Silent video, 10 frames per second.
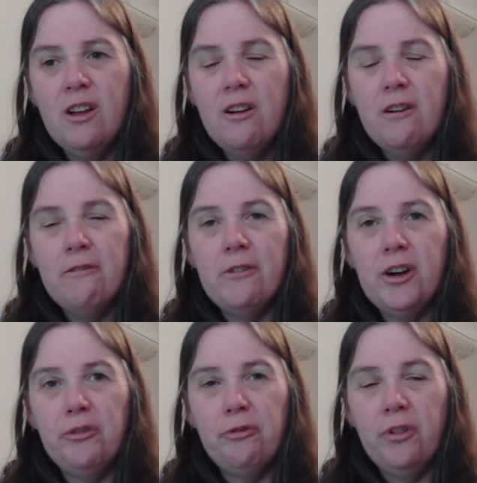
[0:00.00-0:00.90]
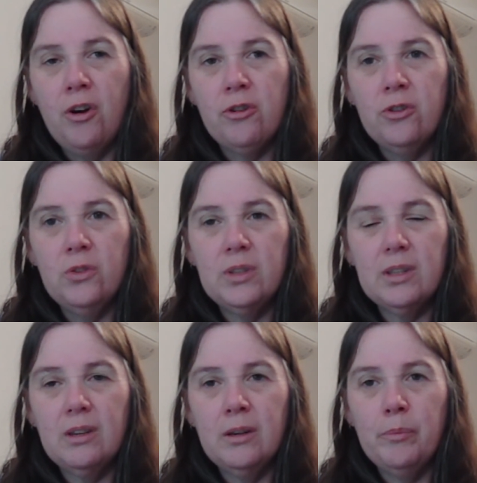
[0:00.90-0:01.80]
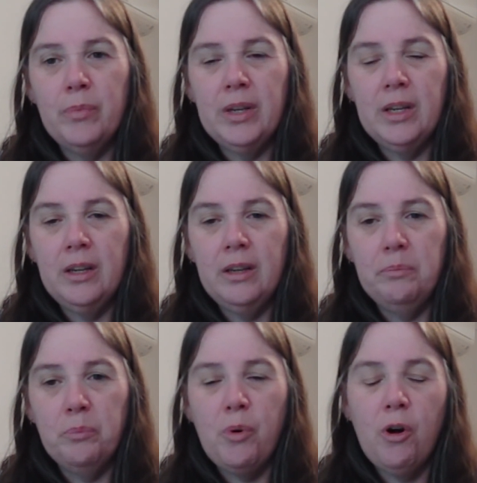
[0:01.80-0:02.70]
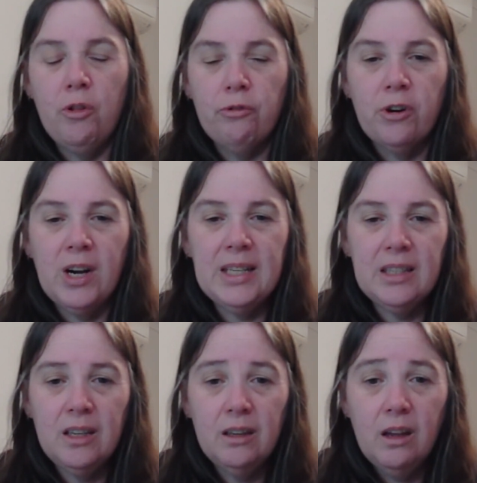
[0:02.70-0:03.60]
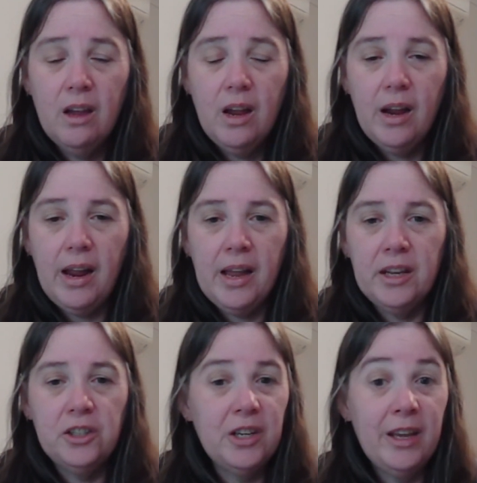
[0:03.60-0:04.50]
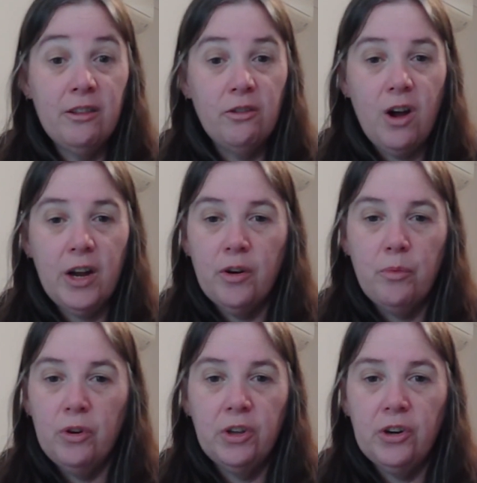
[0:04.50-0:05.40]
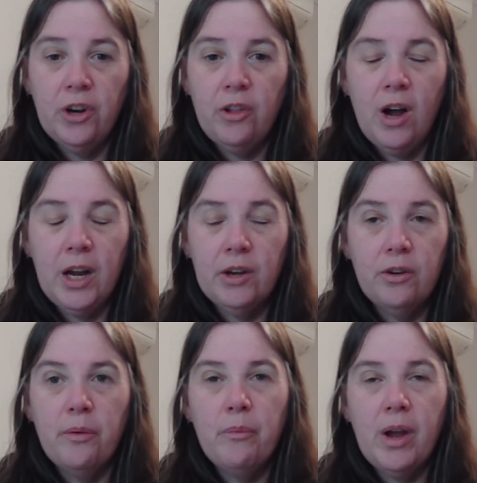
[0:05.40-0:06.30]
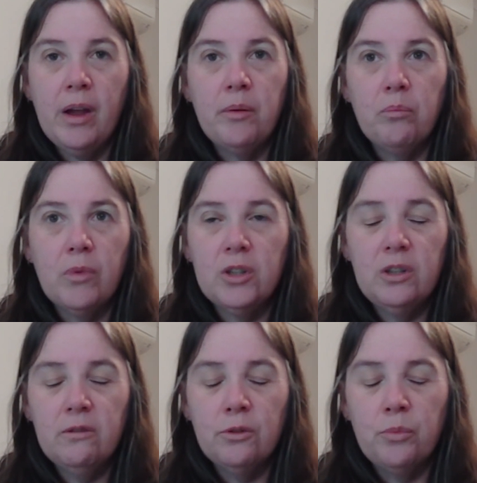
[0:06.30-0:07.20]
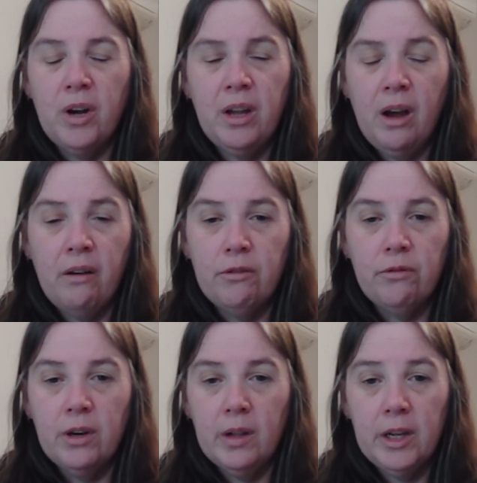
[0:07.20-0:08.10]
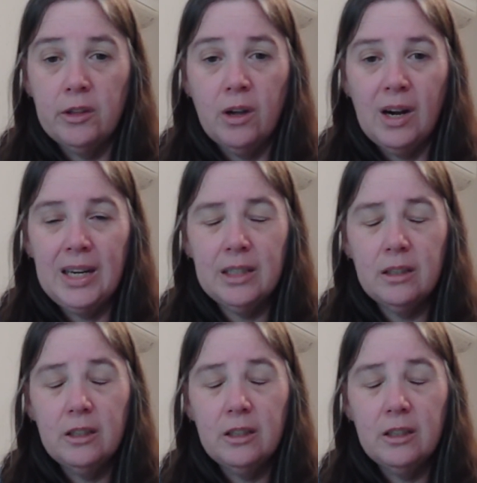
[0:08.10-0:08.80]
find florals can be polarizing, and you either like them or you don't like them, and most of them I haven't really liked.